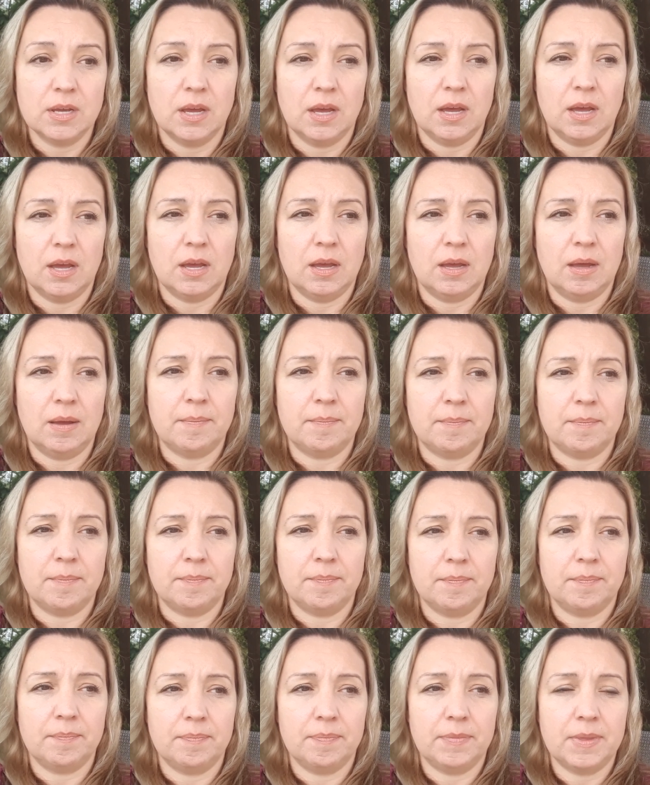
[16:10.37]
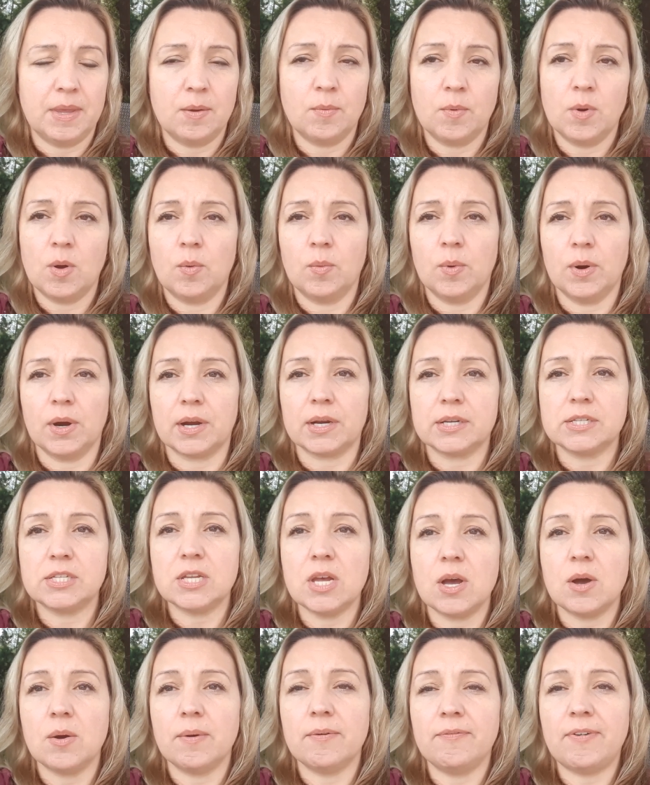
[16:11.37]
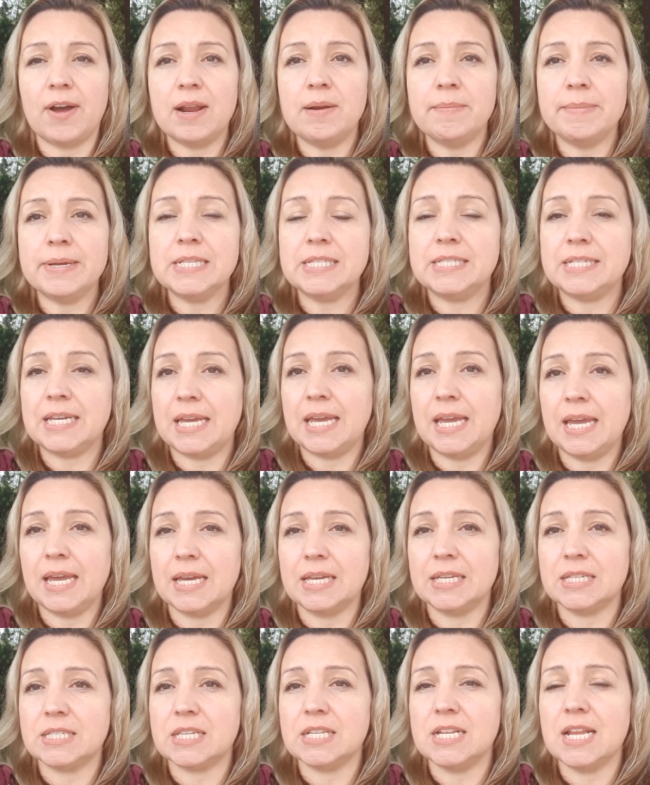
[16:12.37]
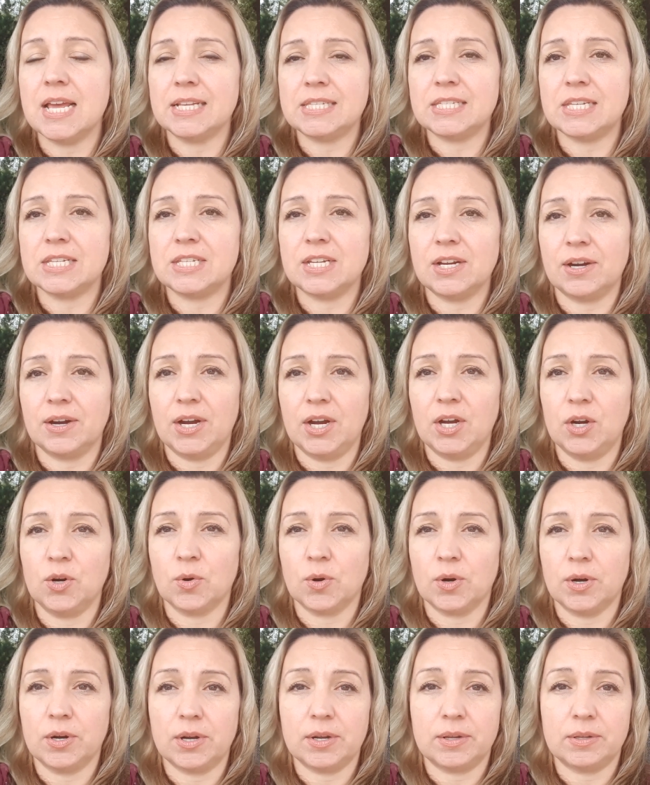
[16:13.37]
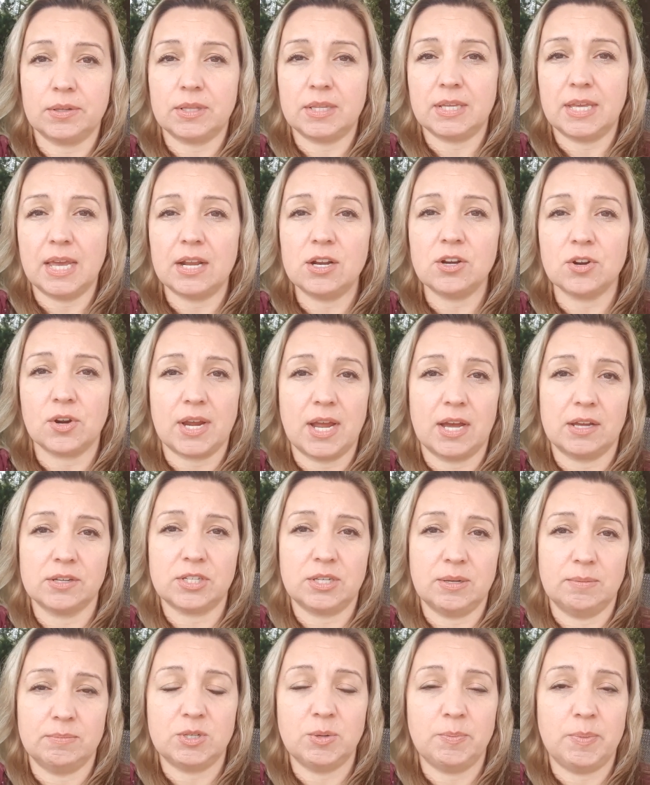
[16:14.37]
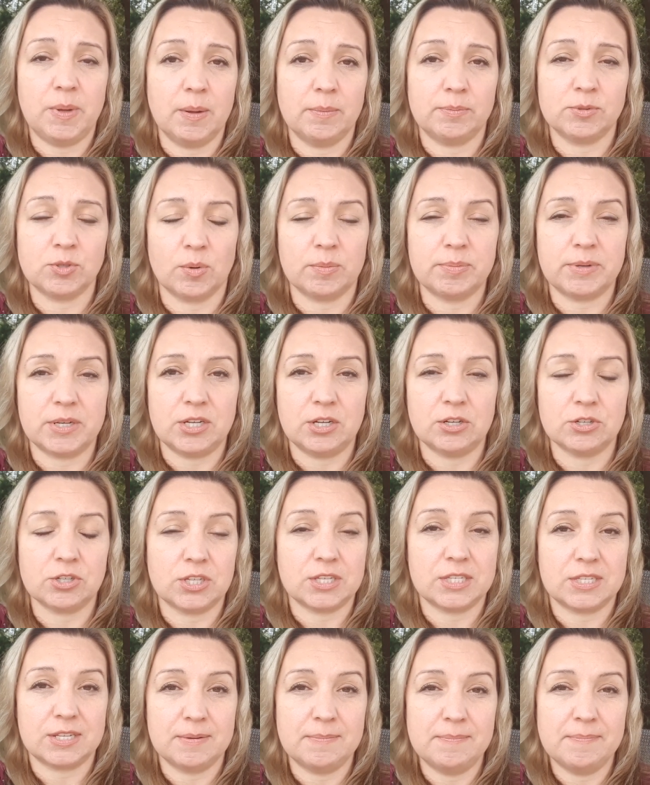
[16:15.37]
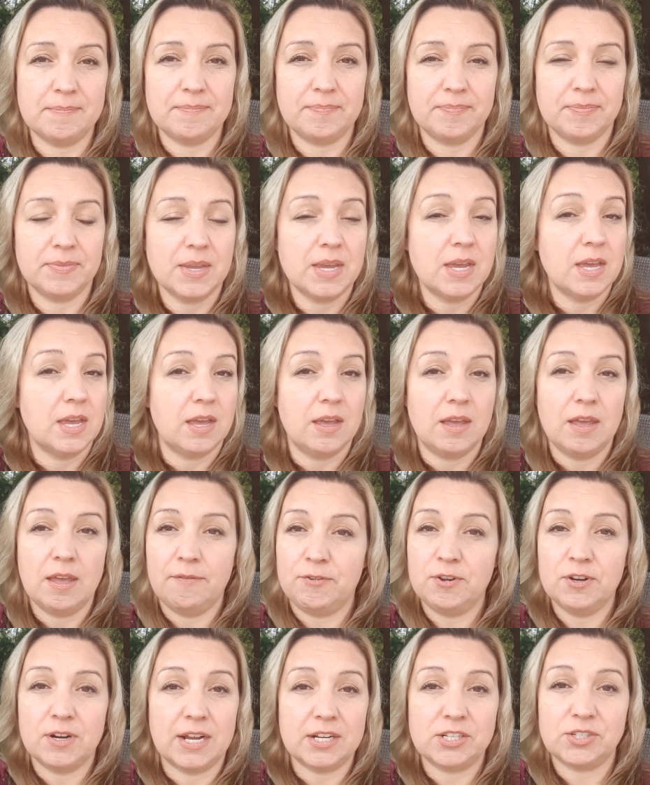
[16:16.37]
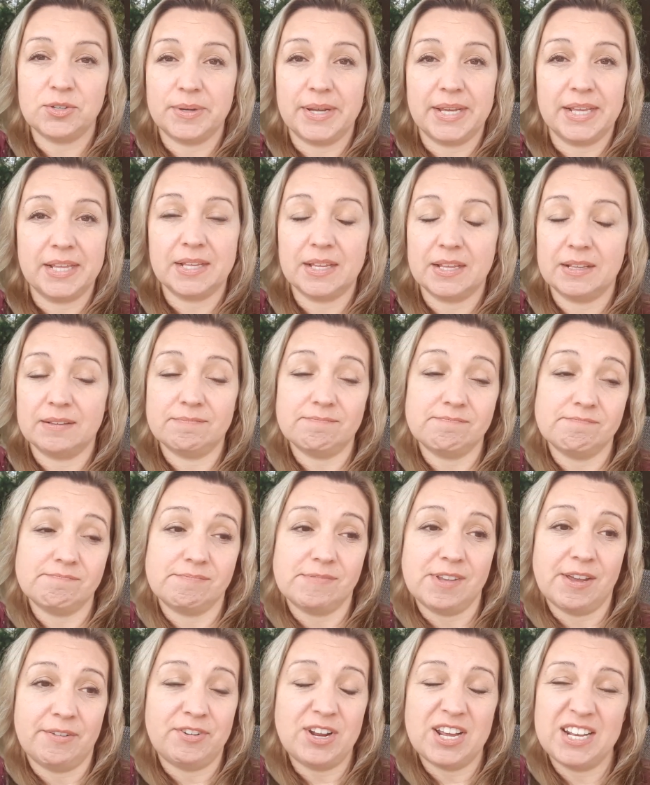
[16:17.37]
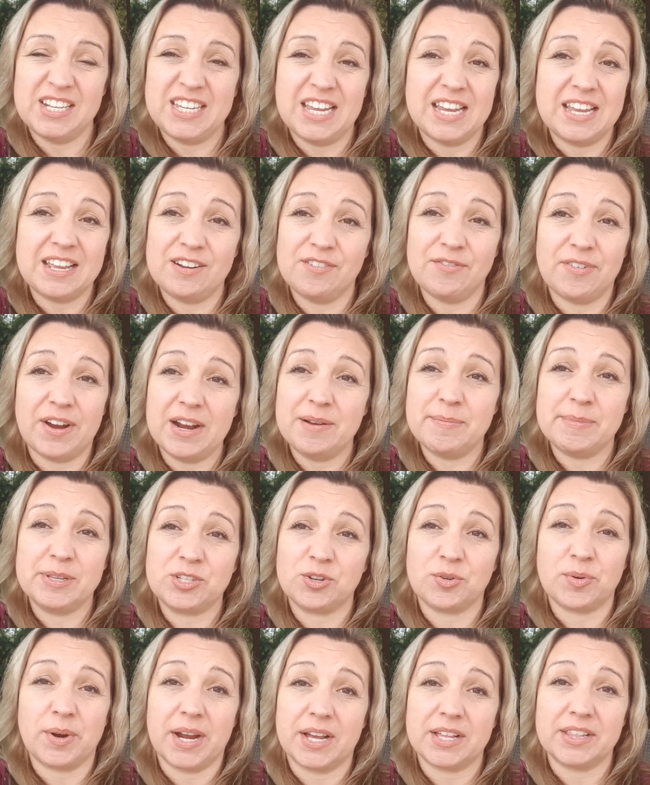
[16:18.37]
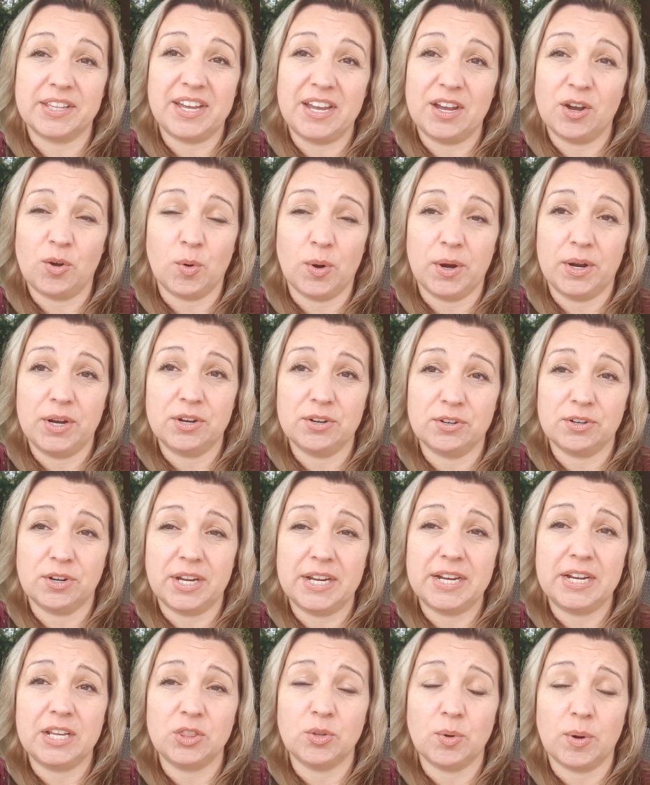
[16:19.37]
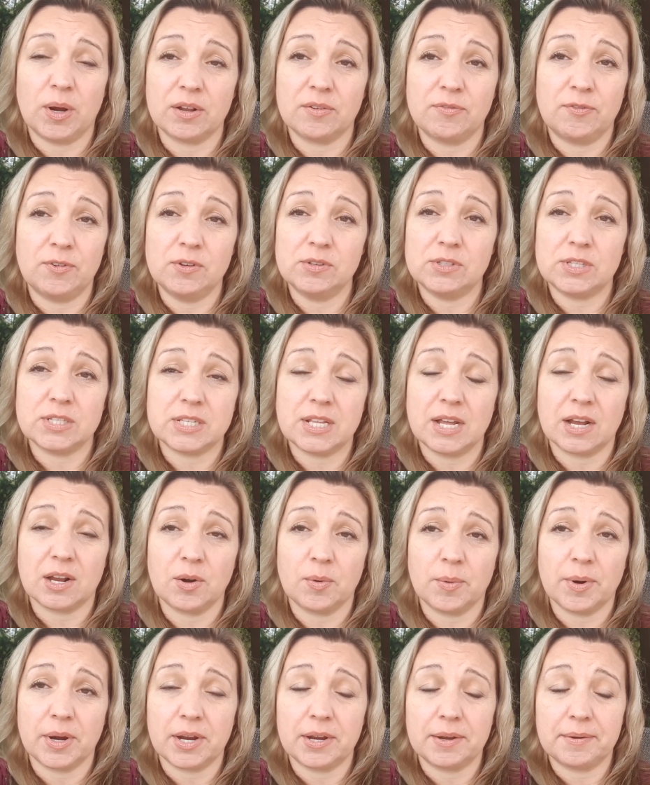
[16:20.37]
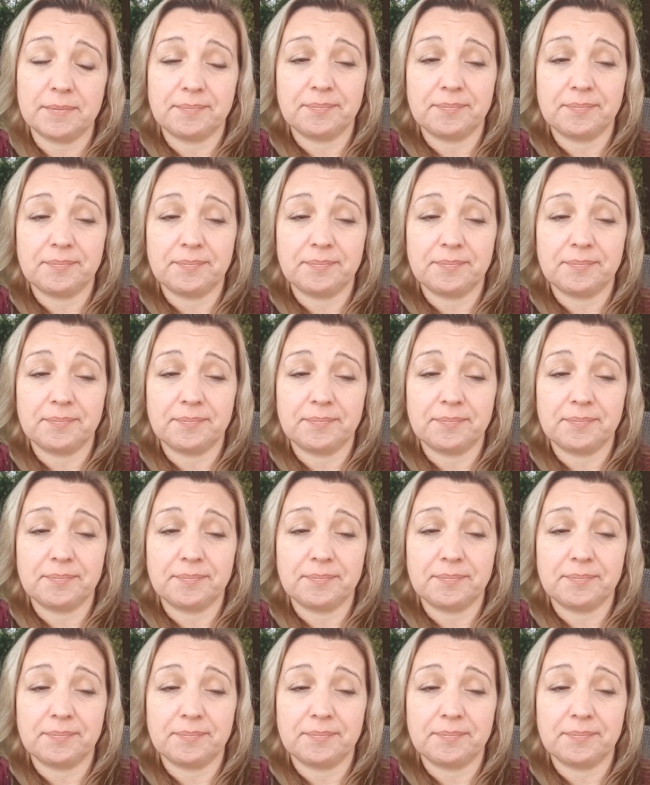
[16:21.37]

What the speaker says: it won't work. So vitamin D is necessary in order to get your calcium to be absorbed in your system. If you're not taking your vitamins correctly, or you're eating the wrong foods, it's not going to